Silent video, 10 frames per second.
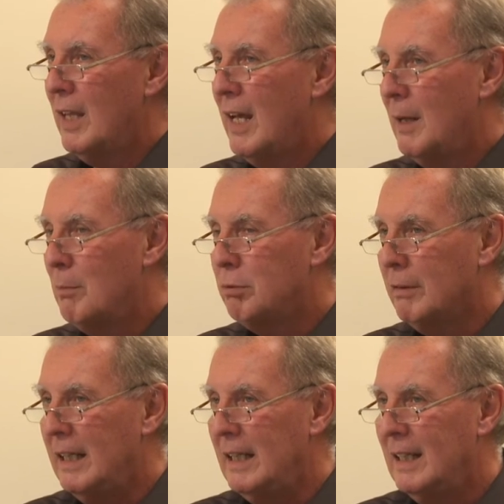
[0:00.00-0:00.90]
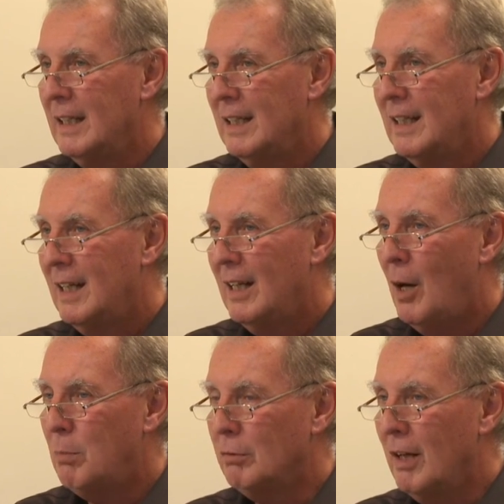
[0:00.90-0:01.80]
their
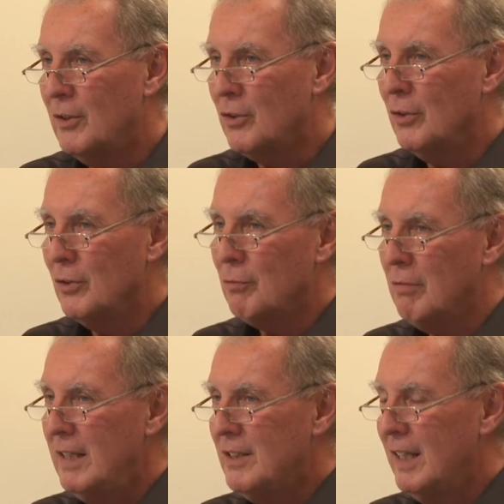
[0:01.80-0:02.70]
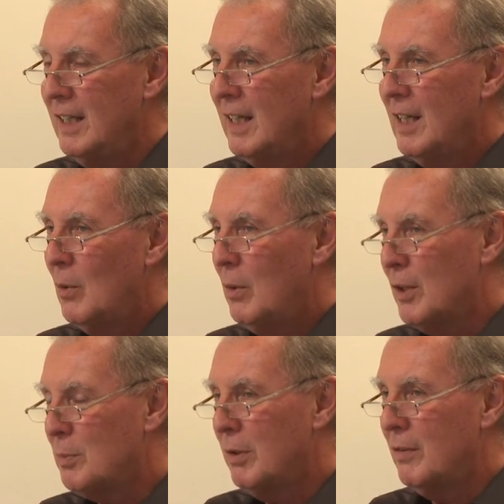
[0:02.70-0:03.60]
pre-operations rating,
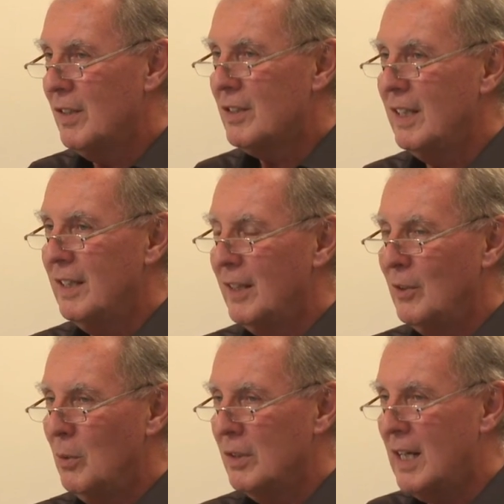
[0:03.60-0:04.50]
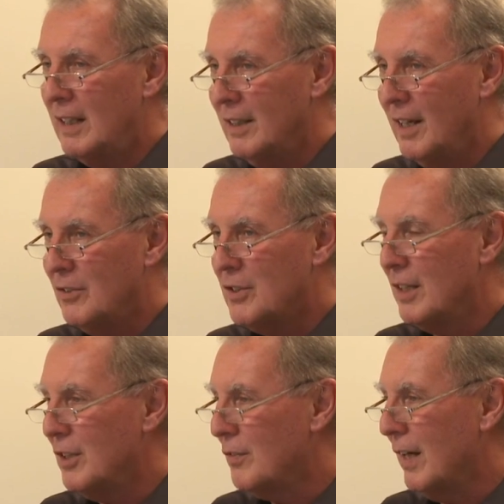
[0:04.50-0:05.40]
whereas previously they'd always had an
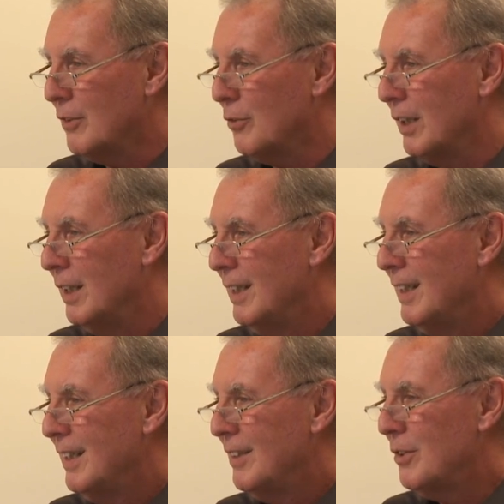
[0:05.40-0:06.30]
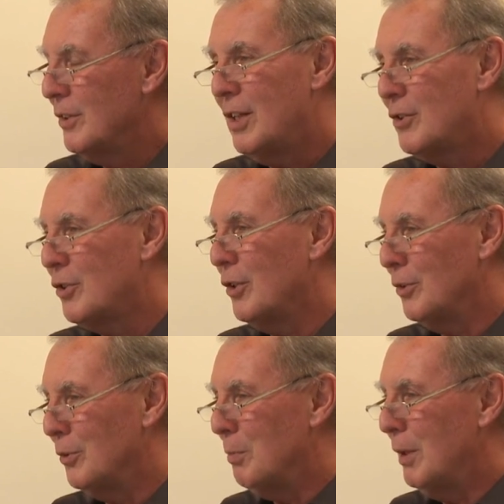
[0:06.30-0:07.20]
unsatisfactory. So it does show
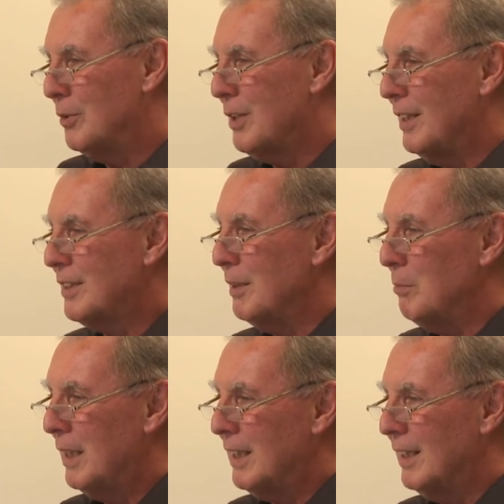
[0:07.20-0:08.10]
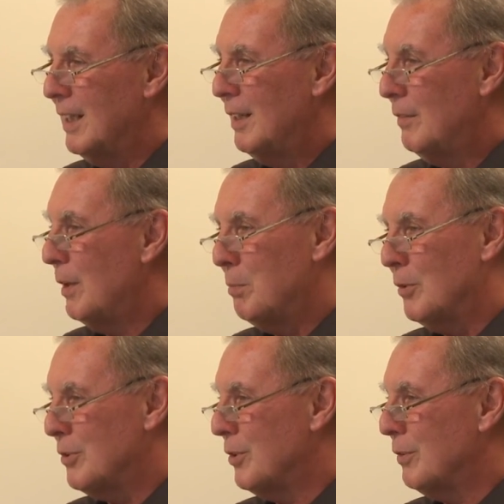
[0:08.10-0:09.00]
you bow ties can make a very
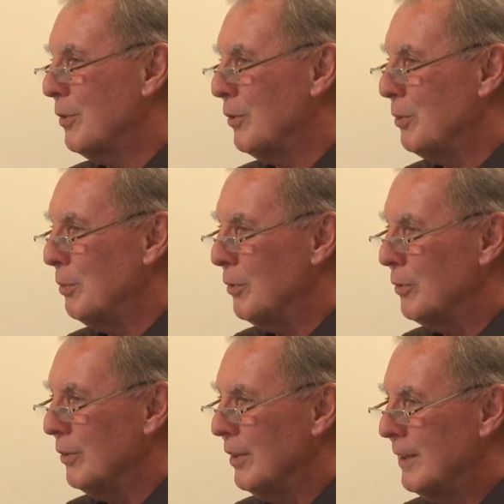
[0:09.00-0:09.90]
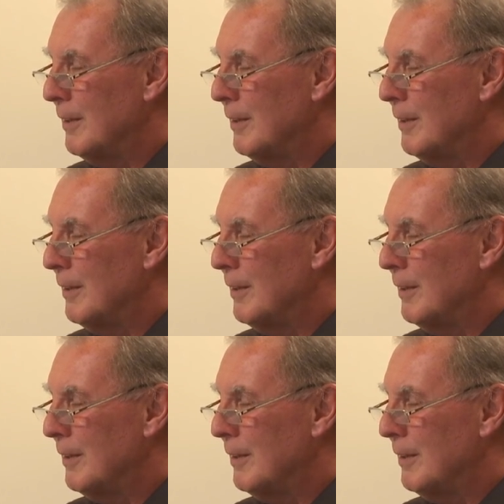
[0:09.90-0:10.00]
positive contribution.